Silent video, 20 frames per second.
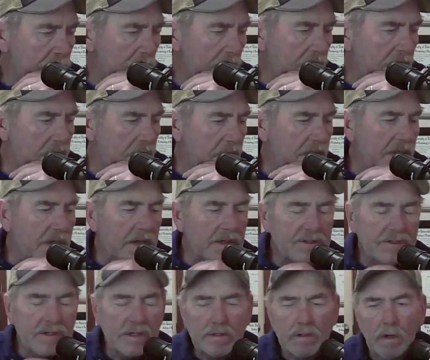And then they
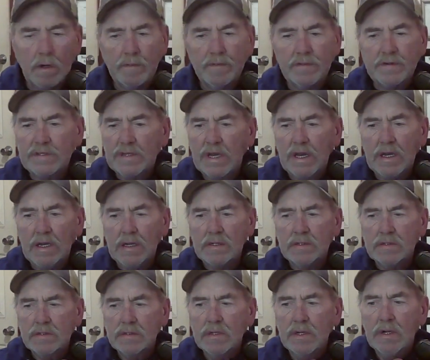checked all of us
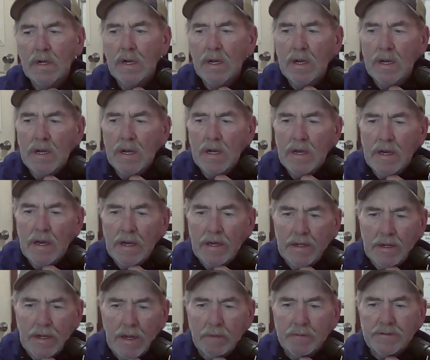kids, and
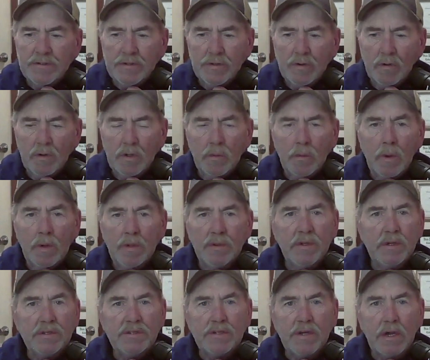I was the only one
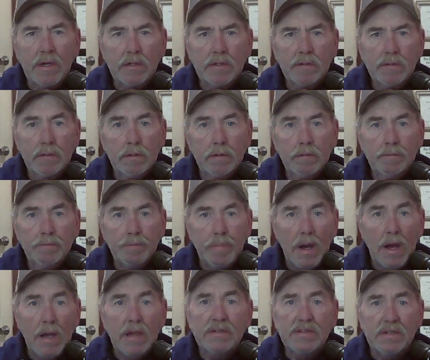that checked
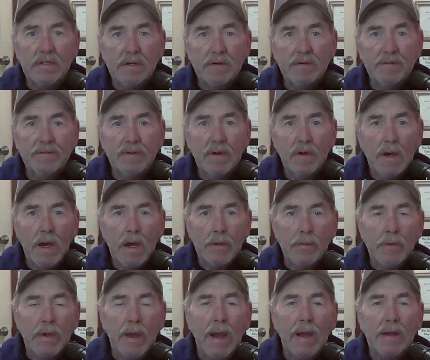positive. I
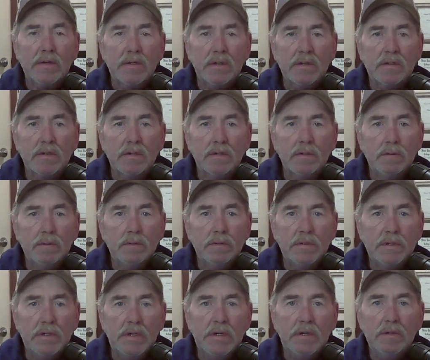reacted to
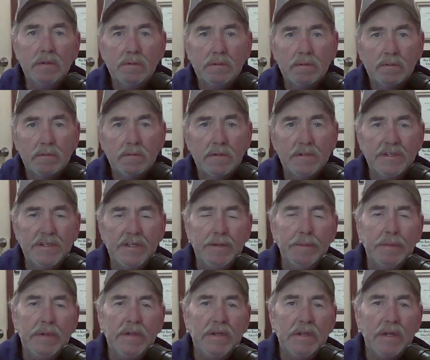the, the
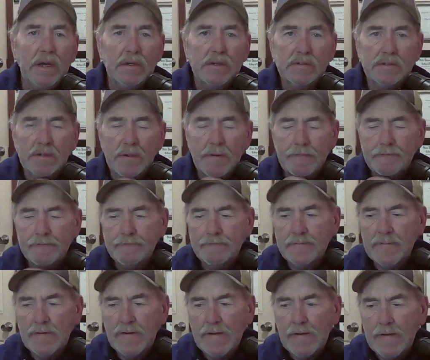TB test.
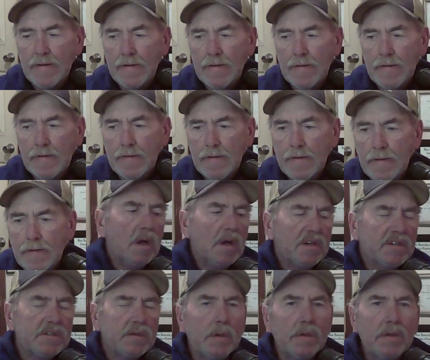
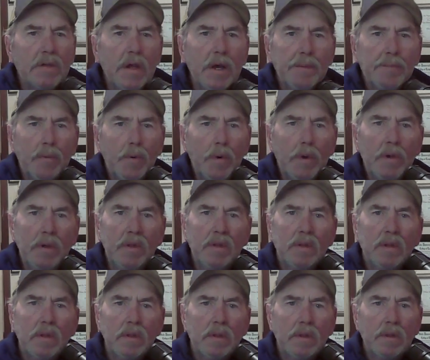So at that point,
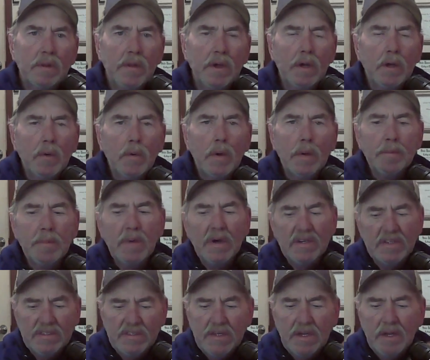there went my
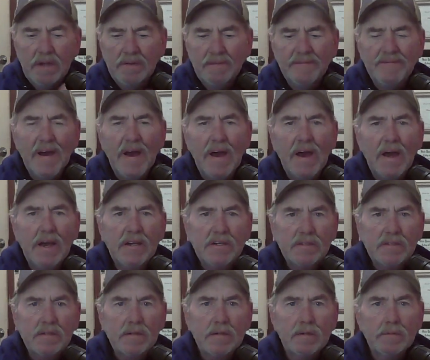
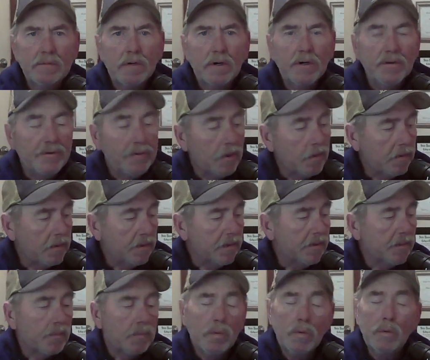steadfast adult in
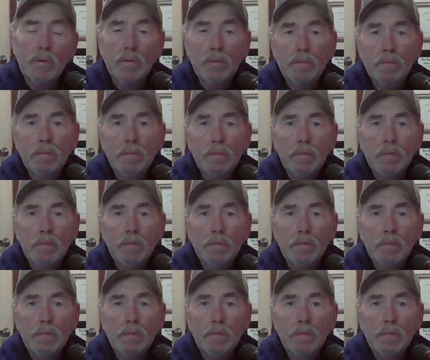the room